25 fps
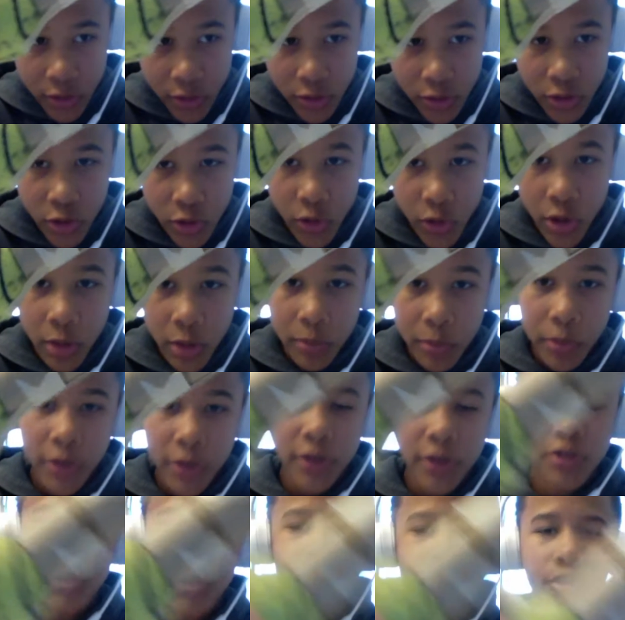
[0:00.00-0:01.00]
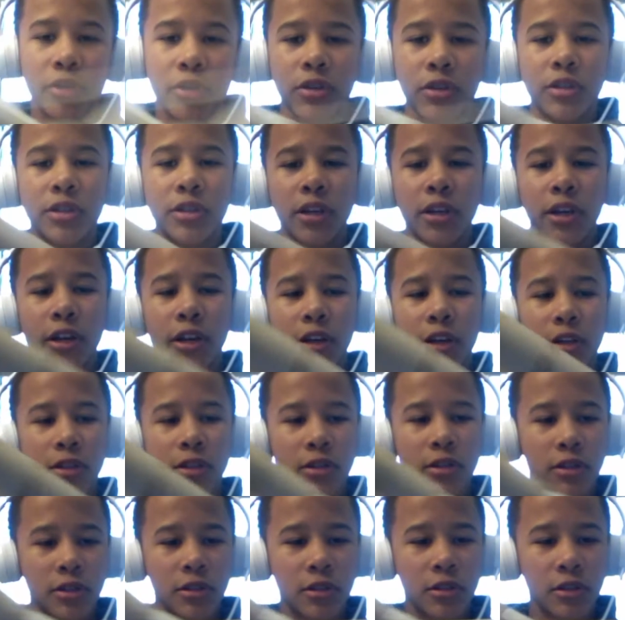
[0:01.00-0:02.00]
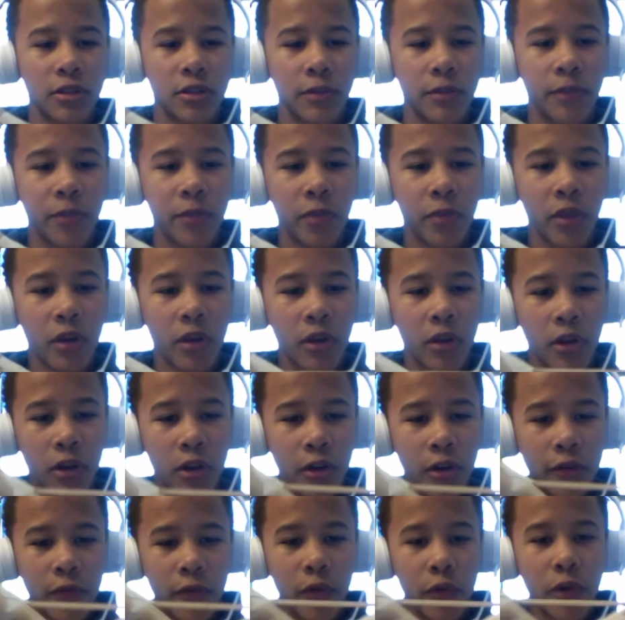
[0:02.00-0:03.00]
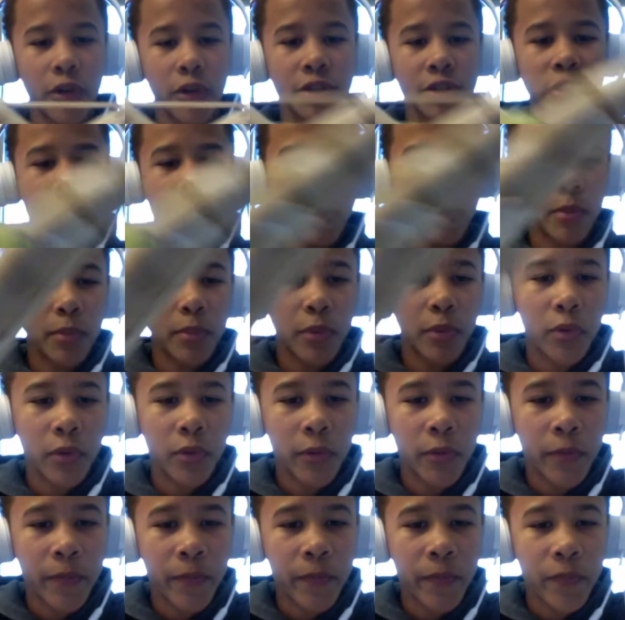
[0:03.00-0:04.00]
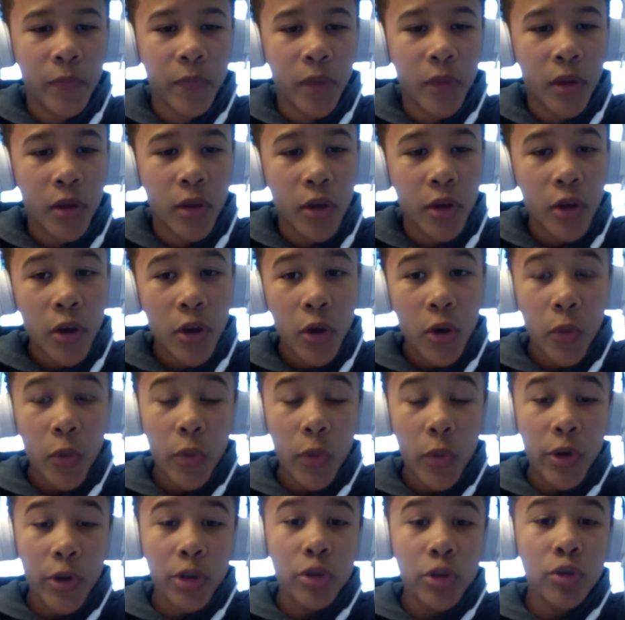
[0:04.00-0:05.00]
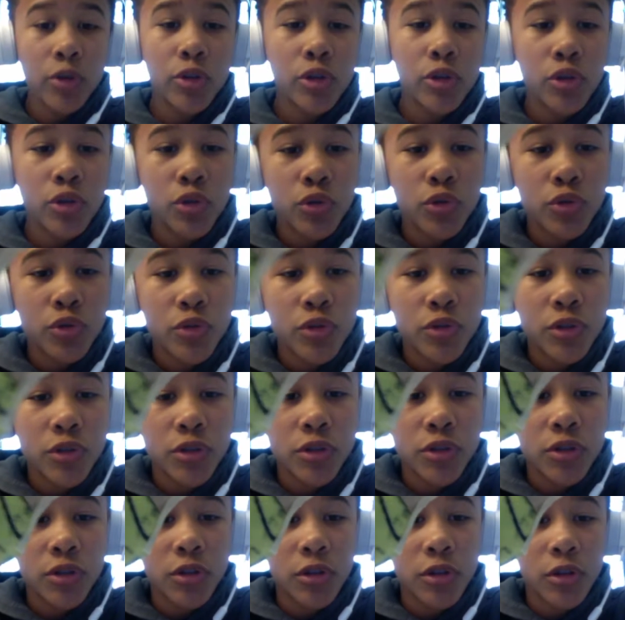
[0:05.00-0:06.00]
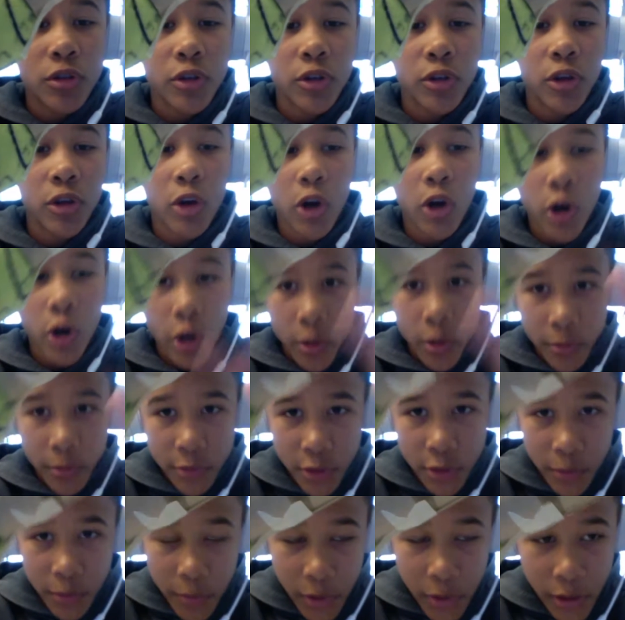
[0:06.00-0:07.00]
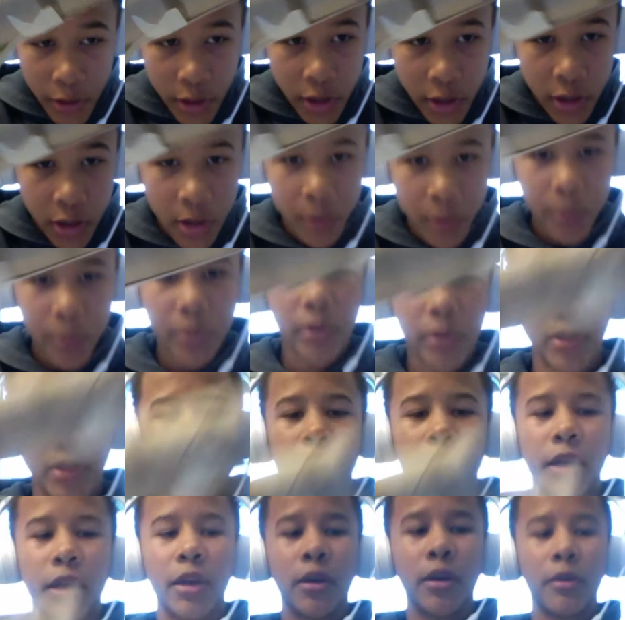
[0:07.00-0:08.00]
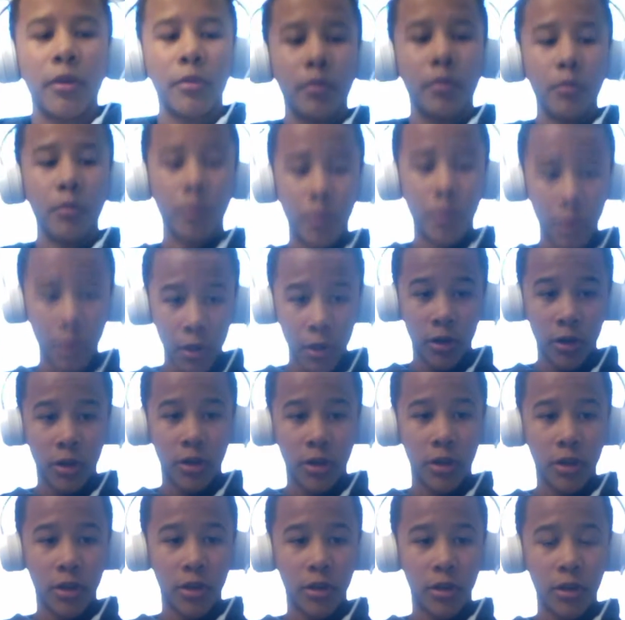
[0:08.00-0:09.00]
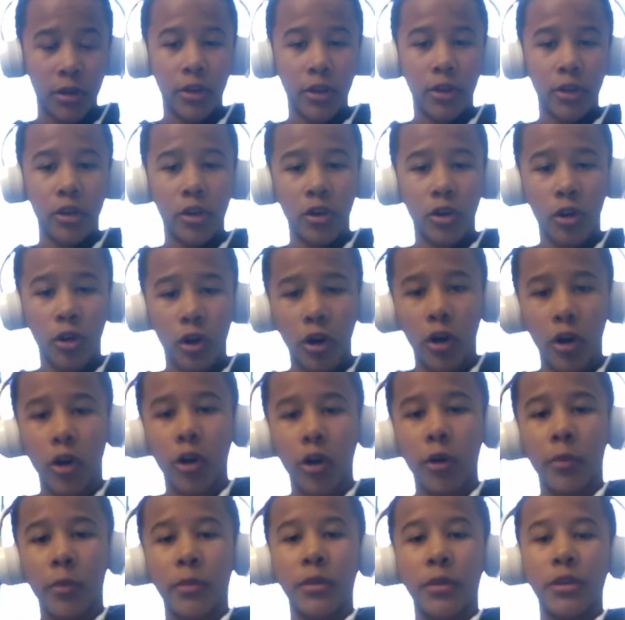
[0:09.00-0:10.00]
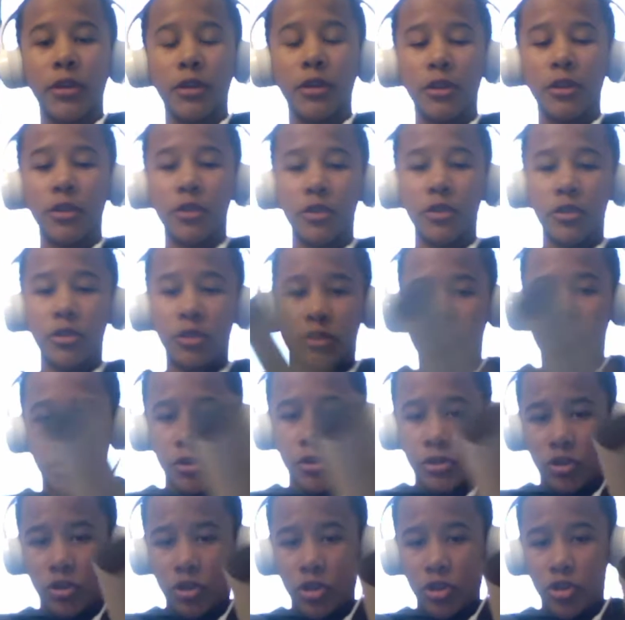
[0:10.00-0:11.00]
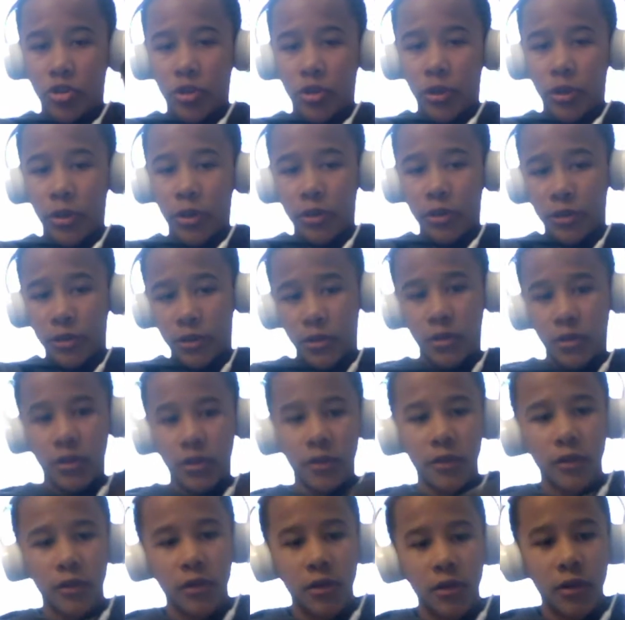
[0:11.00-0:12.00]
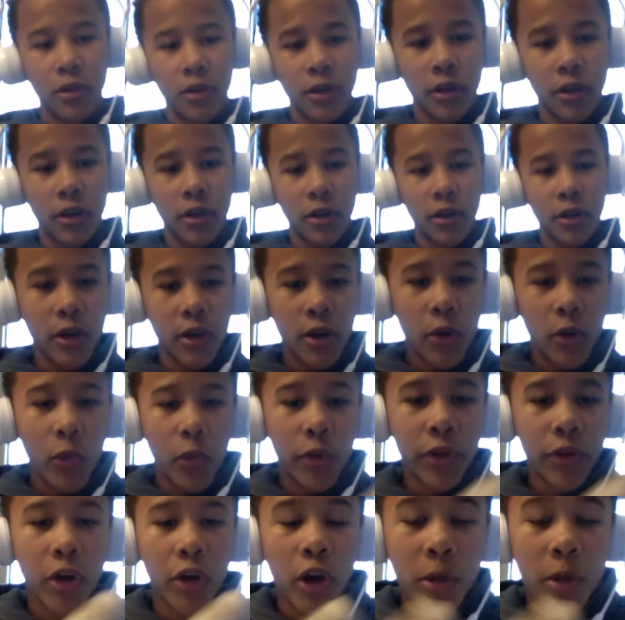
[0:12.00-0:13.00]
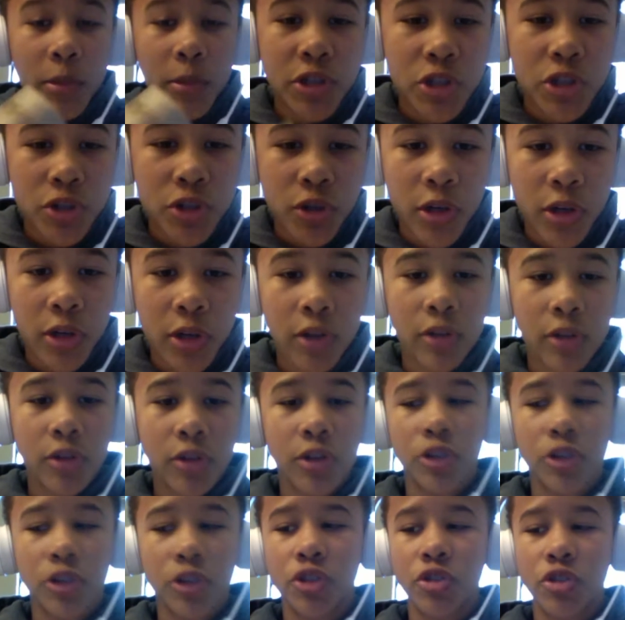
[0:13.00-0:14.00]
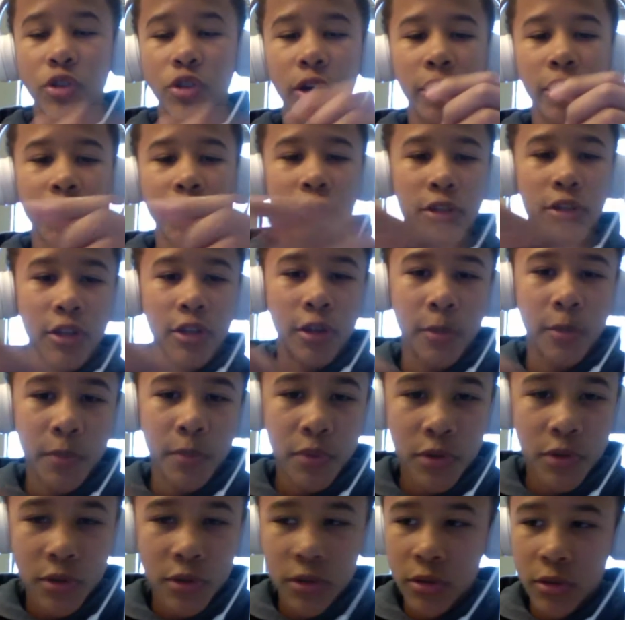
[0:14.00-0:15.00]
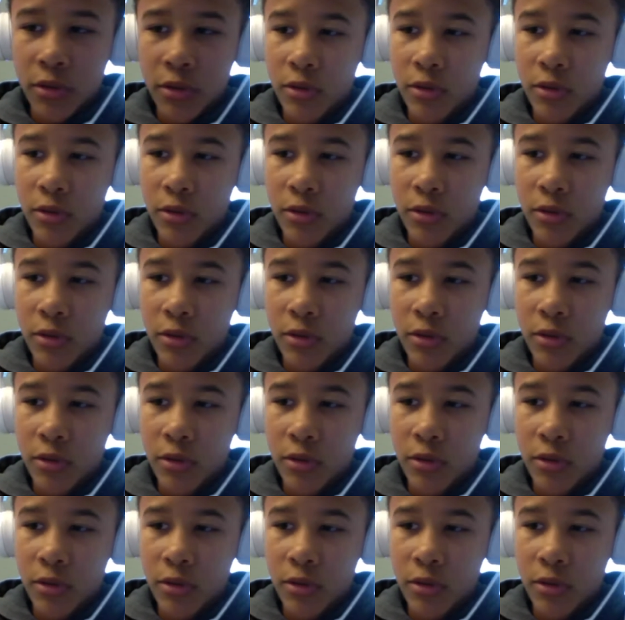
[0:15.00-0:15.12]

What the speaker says: to complete certain tasks. For example, when you use your arm to pick up a book, your arm is straight. When the arm is straight, the triceps,